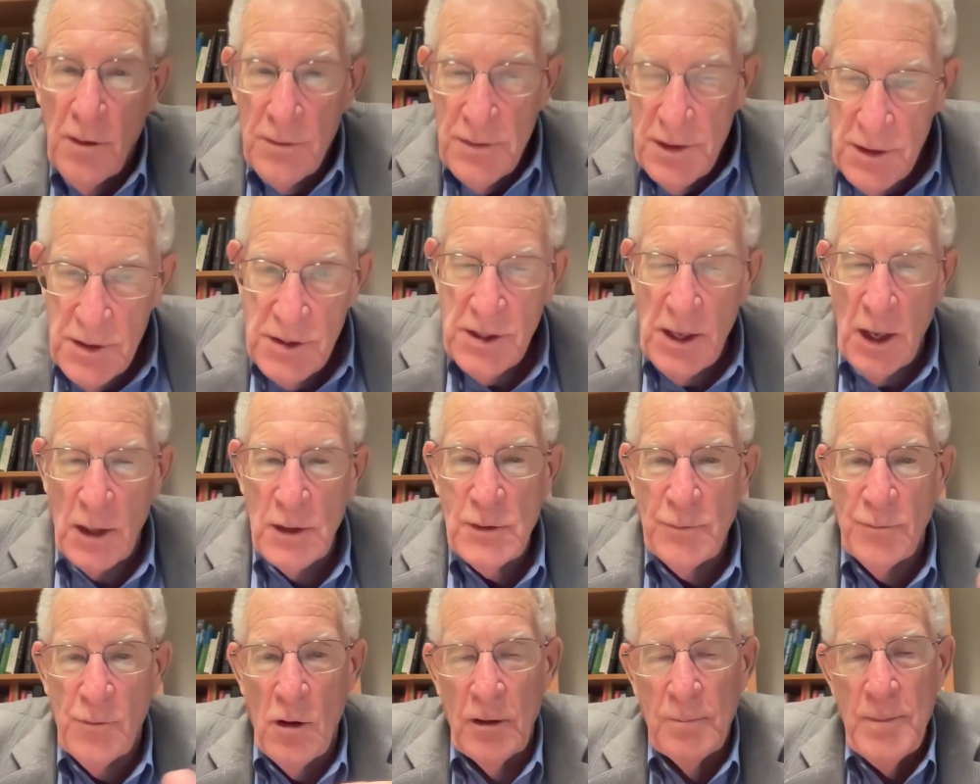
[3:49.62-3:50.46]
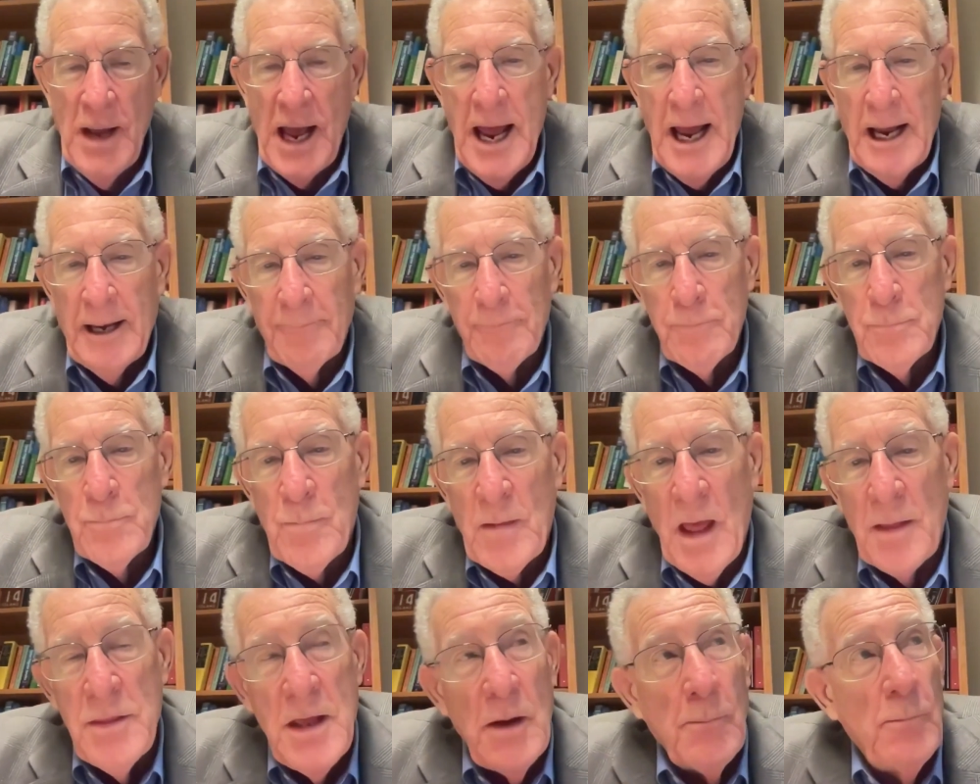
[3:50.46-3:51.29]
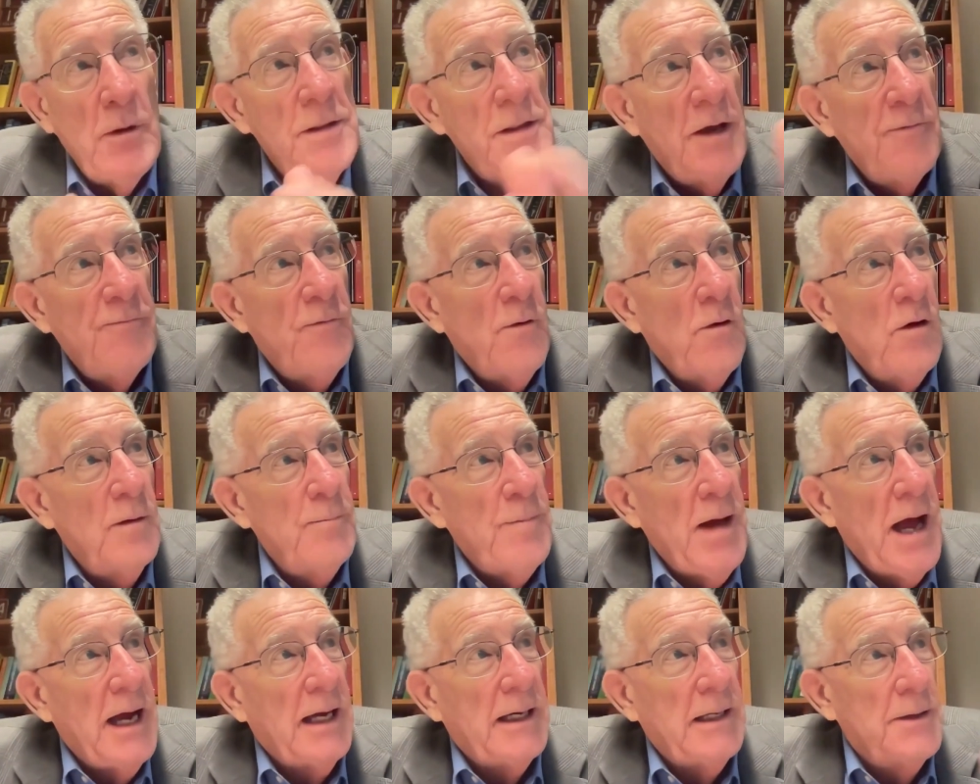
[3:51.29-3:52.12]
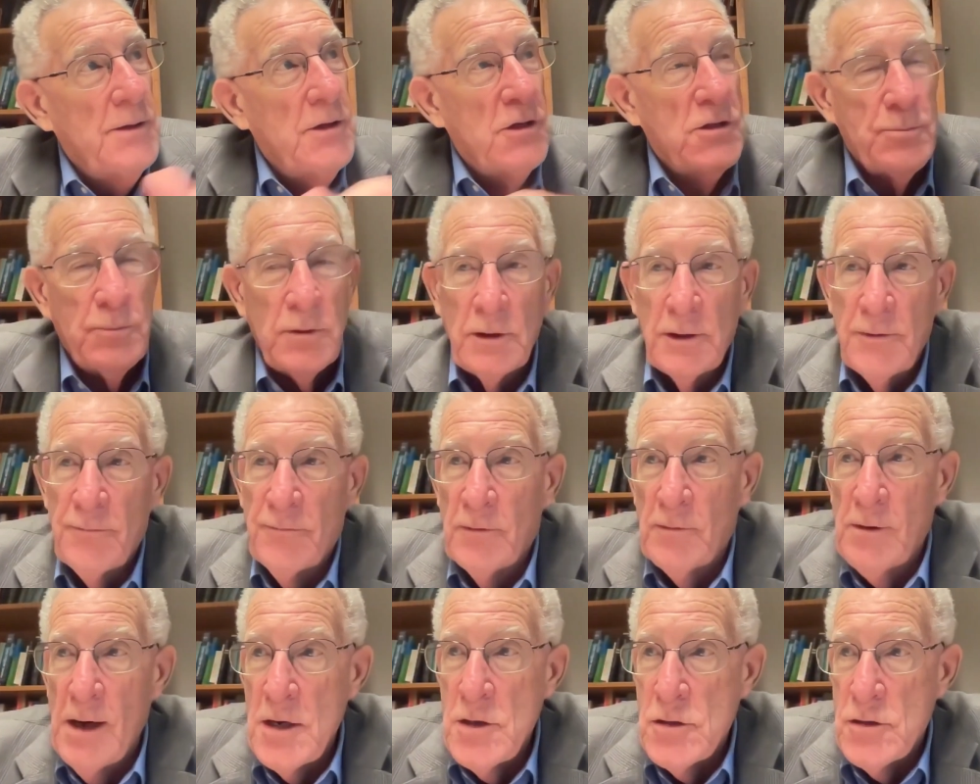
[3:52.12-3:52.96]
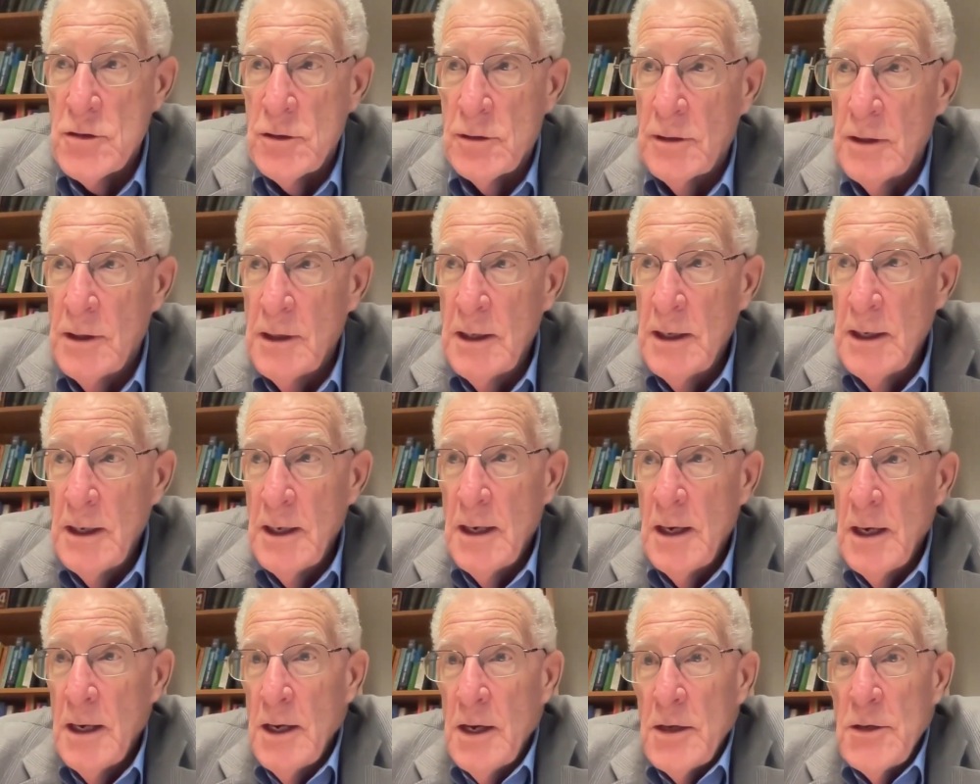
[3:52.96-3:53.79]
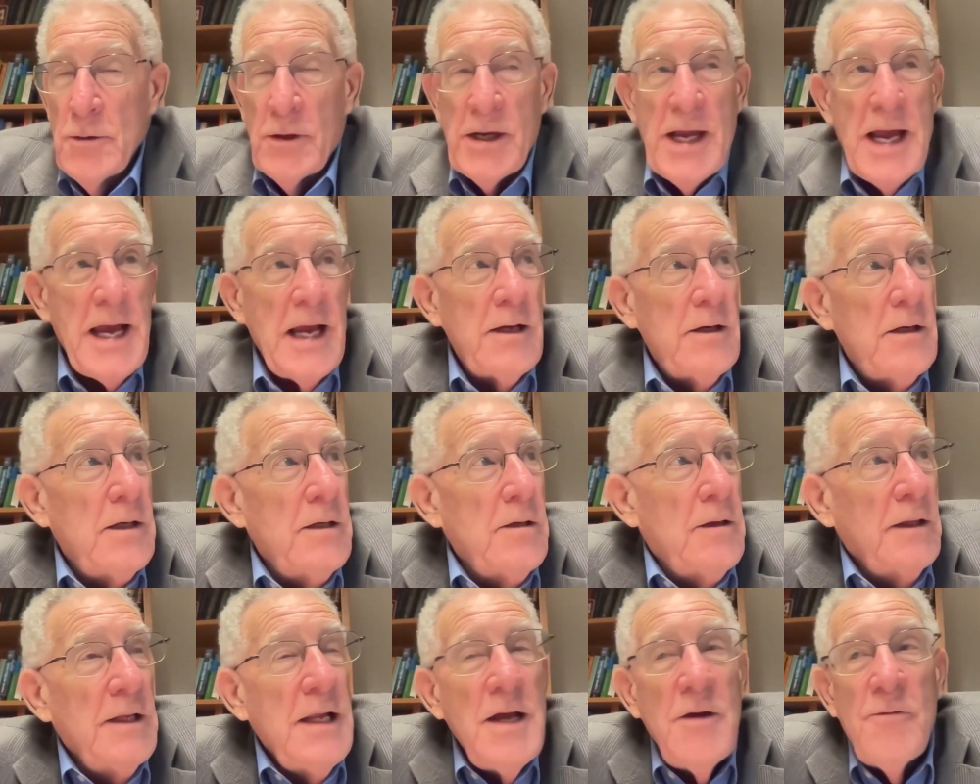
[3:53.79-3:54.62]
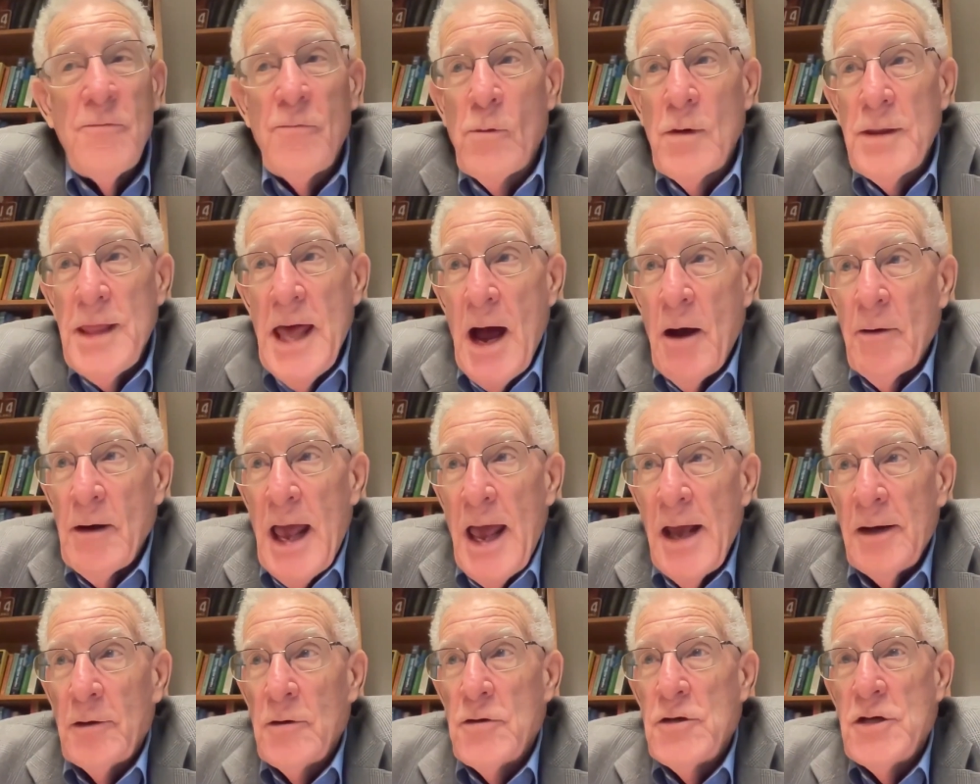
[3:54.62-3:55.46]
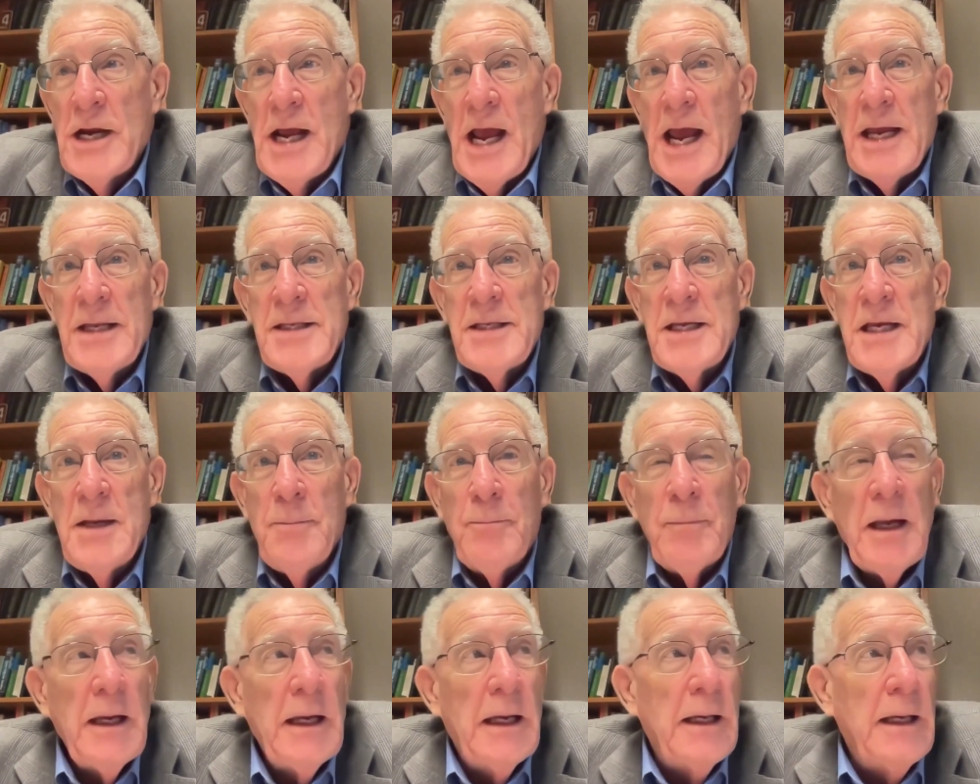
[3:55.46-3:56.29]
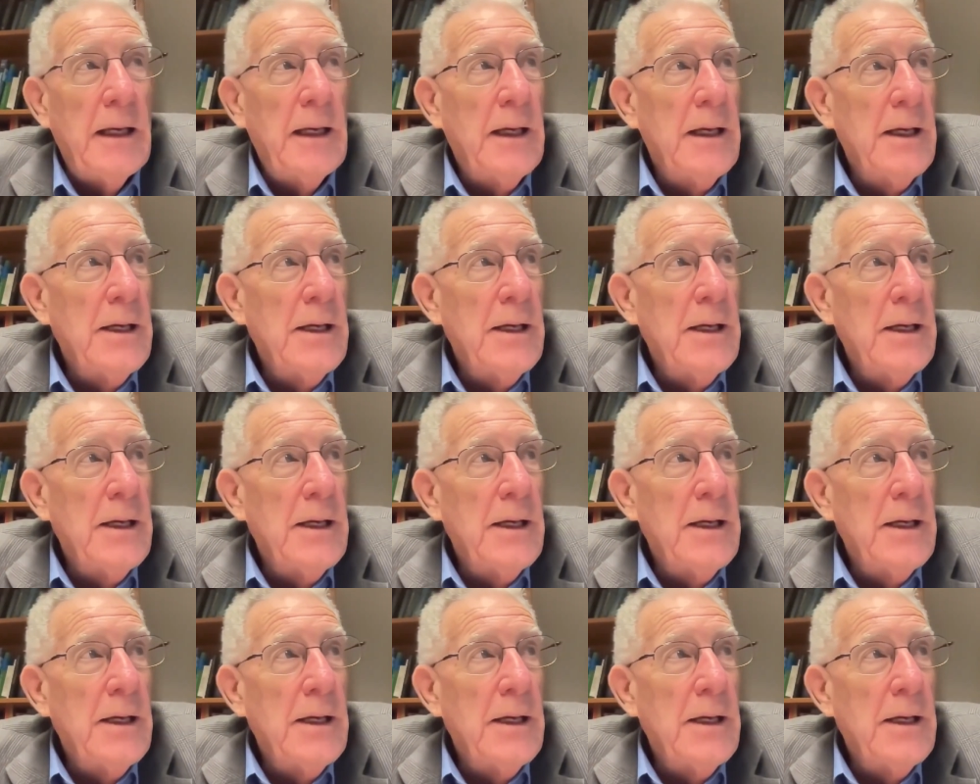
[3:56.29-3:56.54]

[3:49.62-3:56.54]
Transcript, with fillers: these cells fall back. And then when they fall back on this proliferation, you can't live without energy, A T P.